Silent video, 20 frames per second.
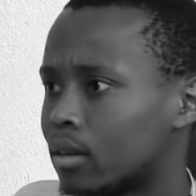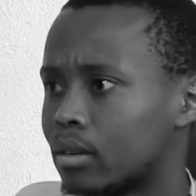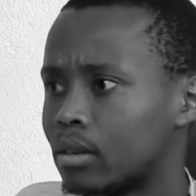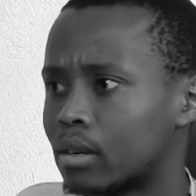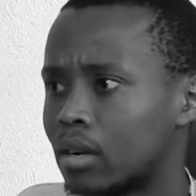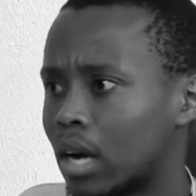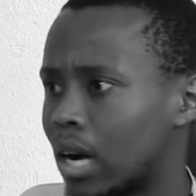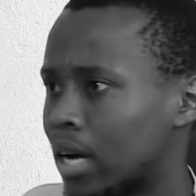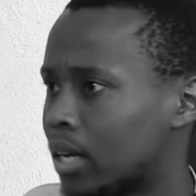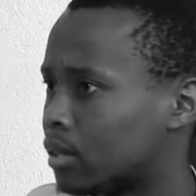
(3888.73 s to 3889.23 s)

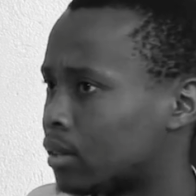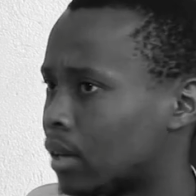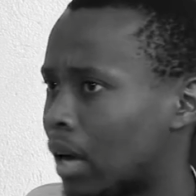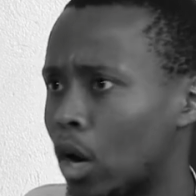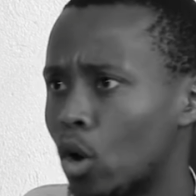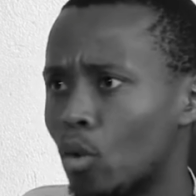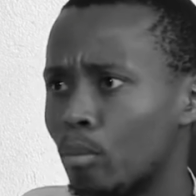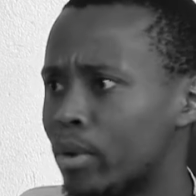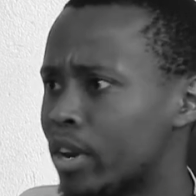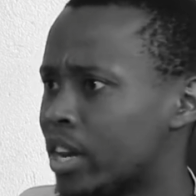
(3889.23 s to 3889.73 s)
requires
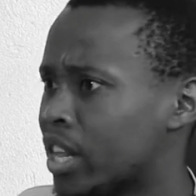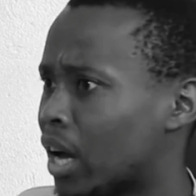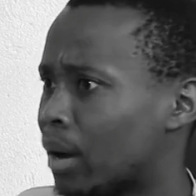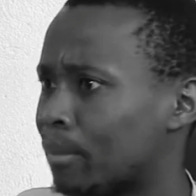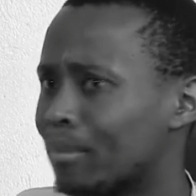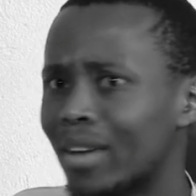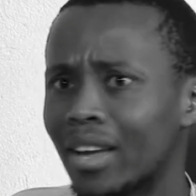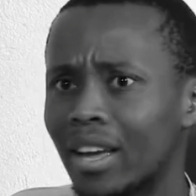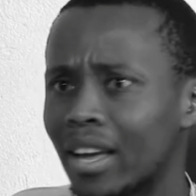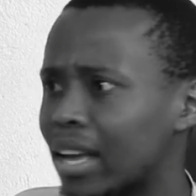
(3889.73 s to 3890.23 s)

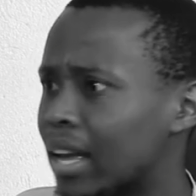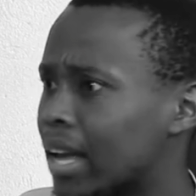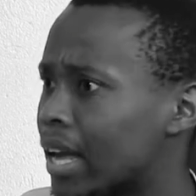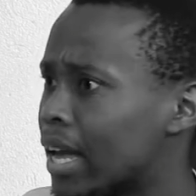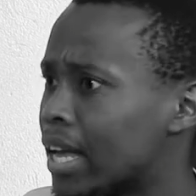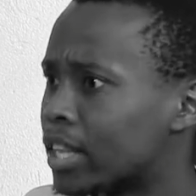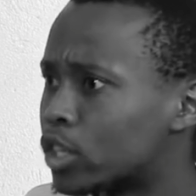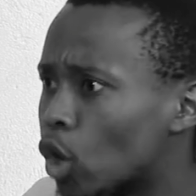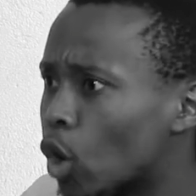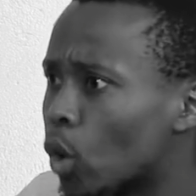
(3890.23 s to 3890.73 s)
aluminium.
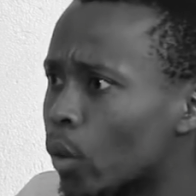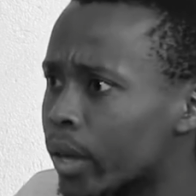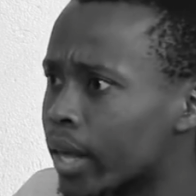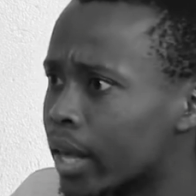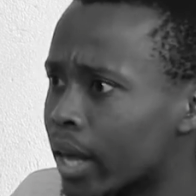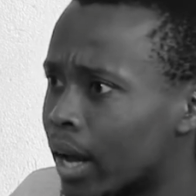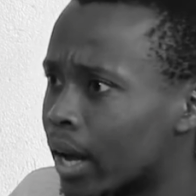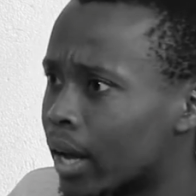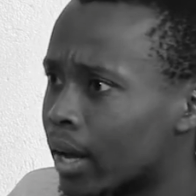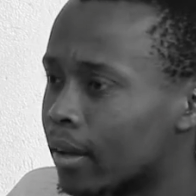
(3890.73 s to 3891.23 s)
It's all
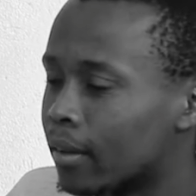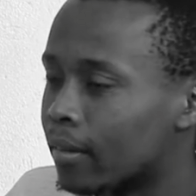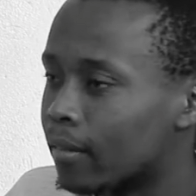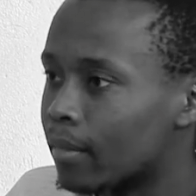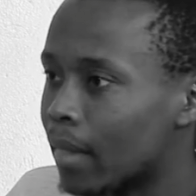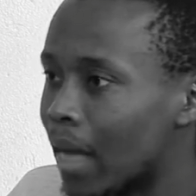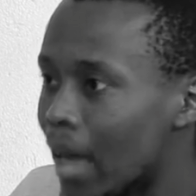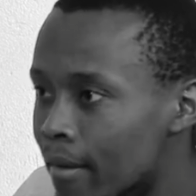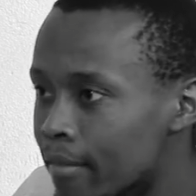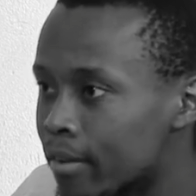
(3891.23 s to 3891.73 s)
here.
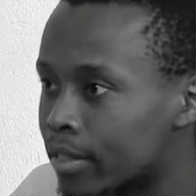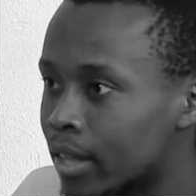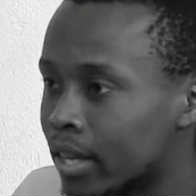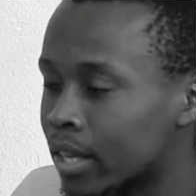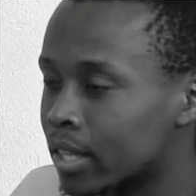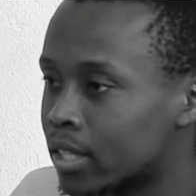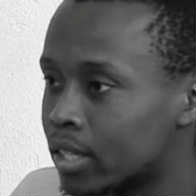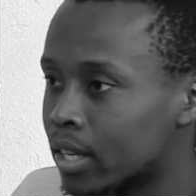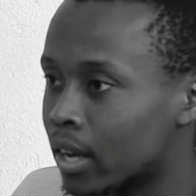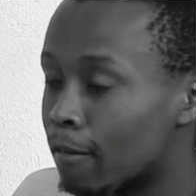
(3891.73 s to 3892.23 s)

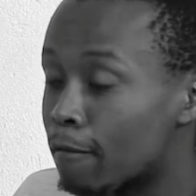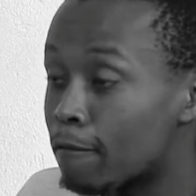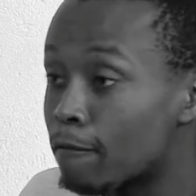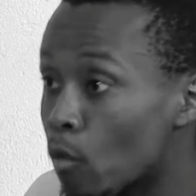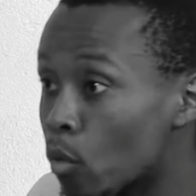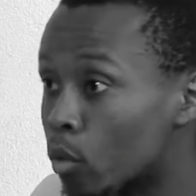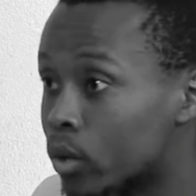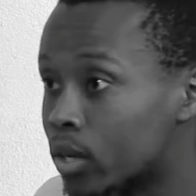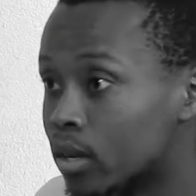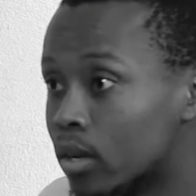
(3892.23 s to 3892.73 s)
Everything is here.
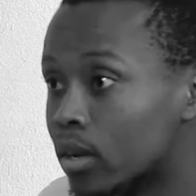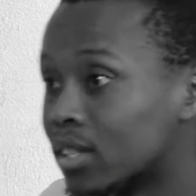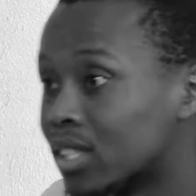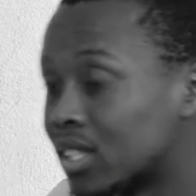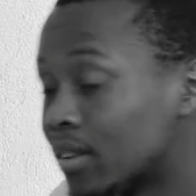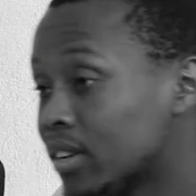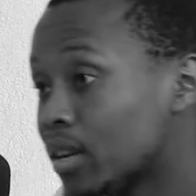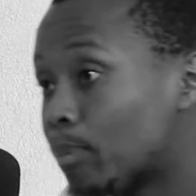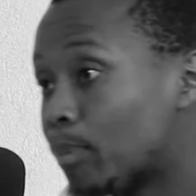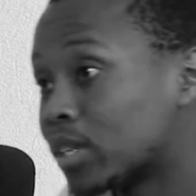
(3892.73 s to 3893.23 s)
Food.
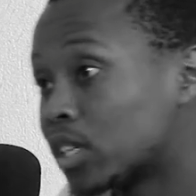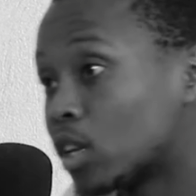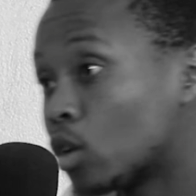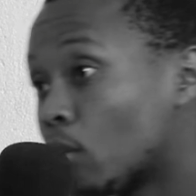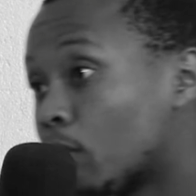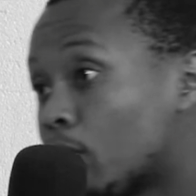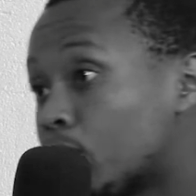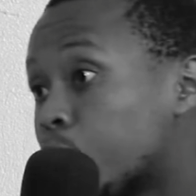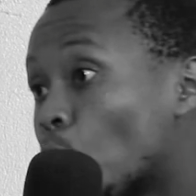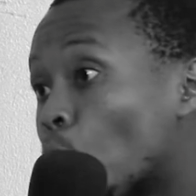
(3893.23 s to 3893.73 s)
70%
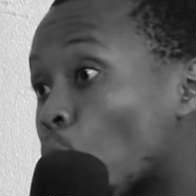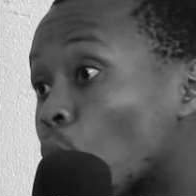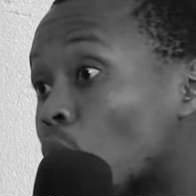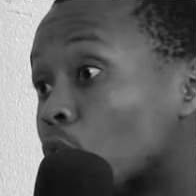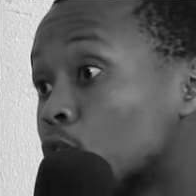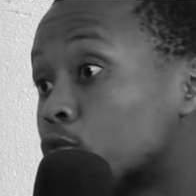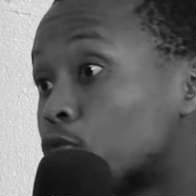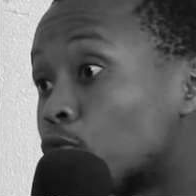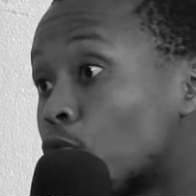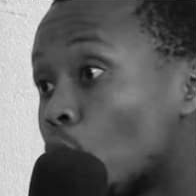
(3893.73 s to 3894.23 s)
of the
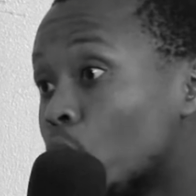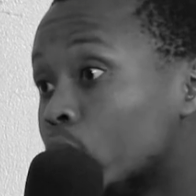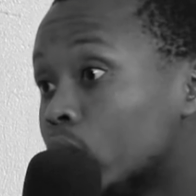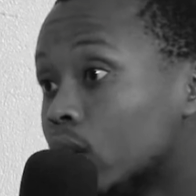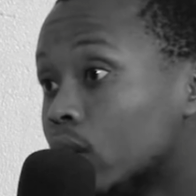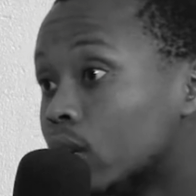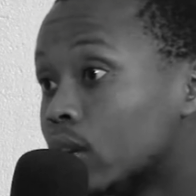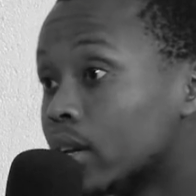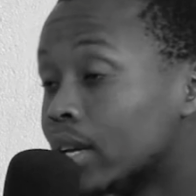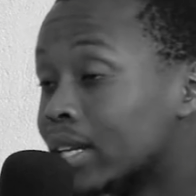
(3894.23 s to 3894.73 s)
world's
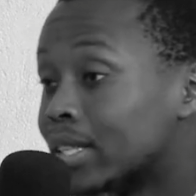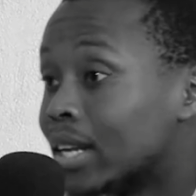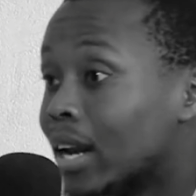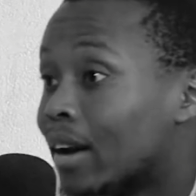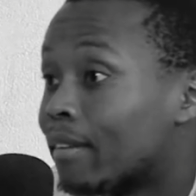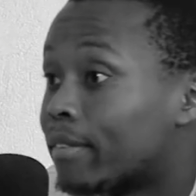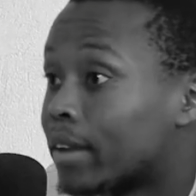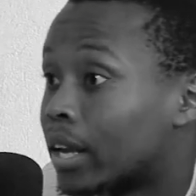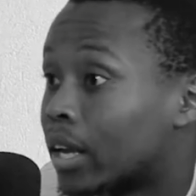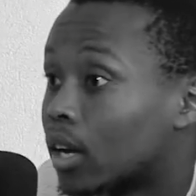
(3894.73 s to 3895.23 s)
food is in
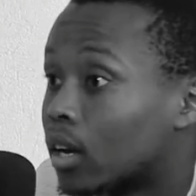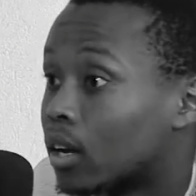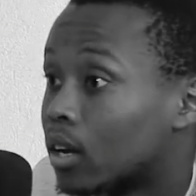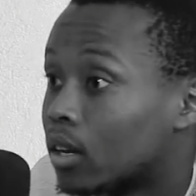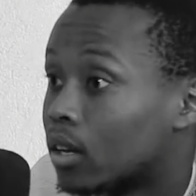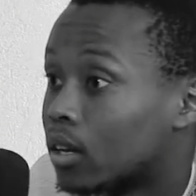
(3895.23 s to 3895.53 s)
Africa.